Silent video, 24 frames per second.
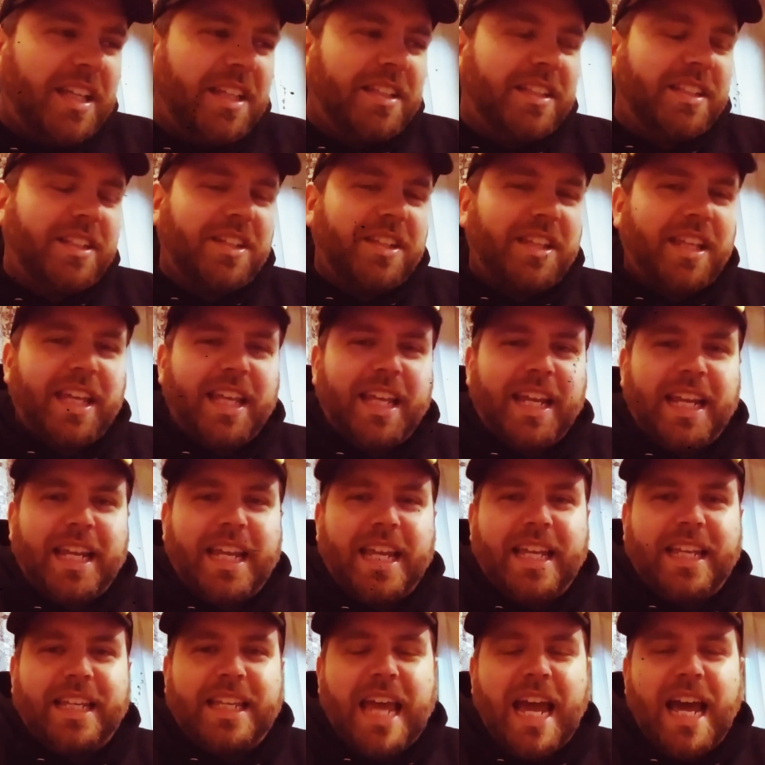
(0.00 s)
They
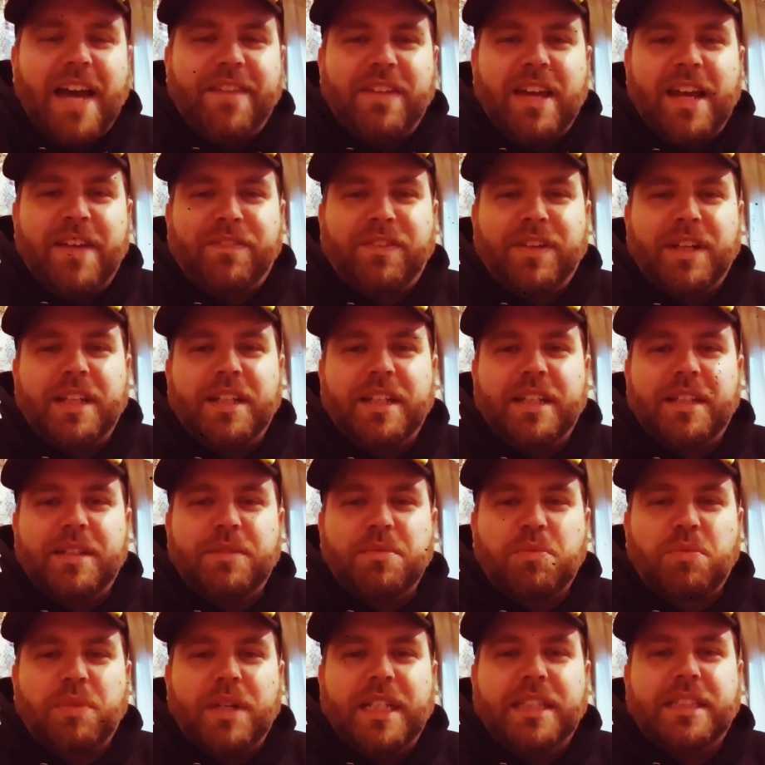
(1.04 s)
have every
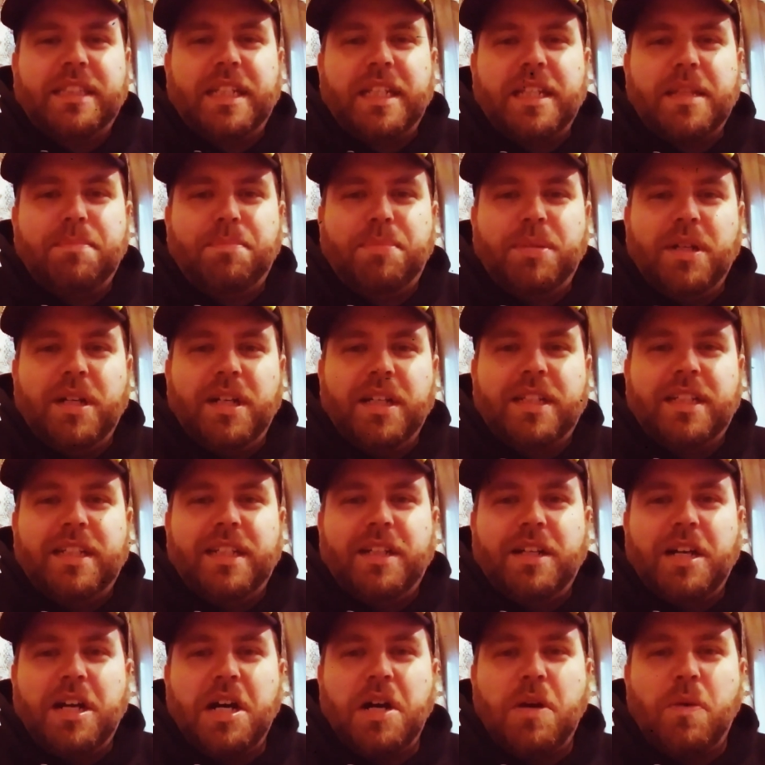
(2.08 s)
reason in the book
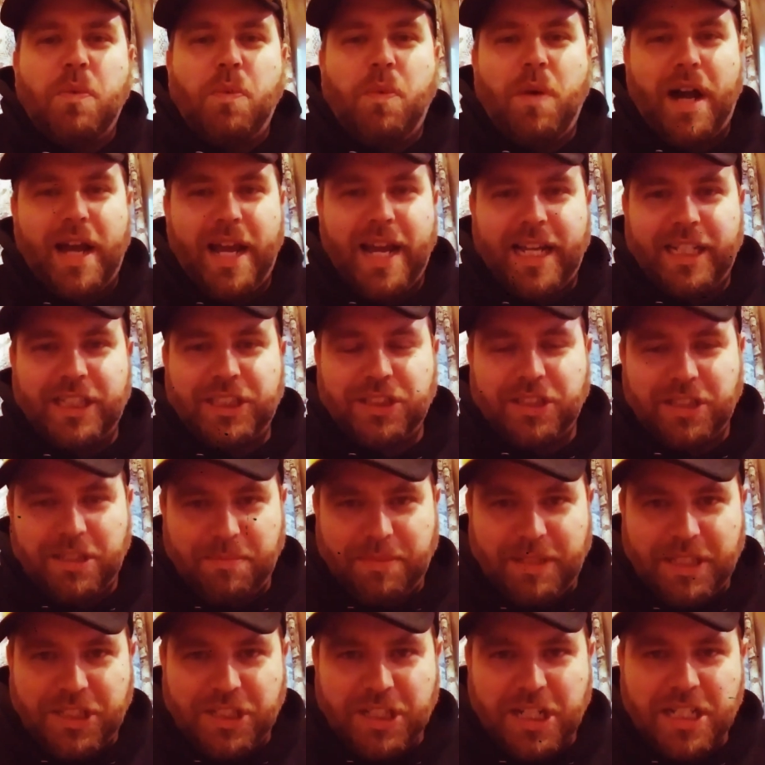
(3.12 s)
why I shouldn't
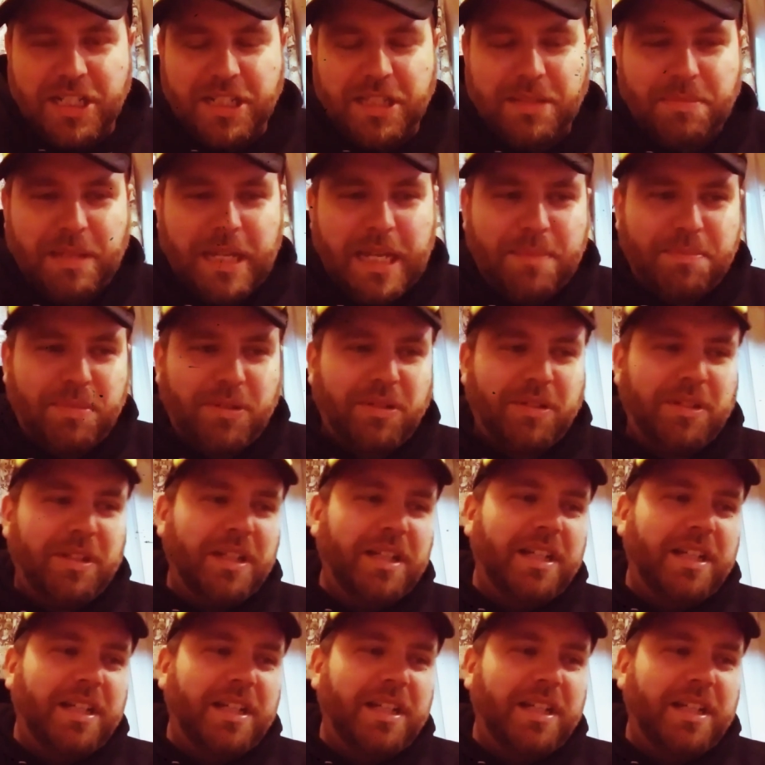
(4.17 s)
be judging the people.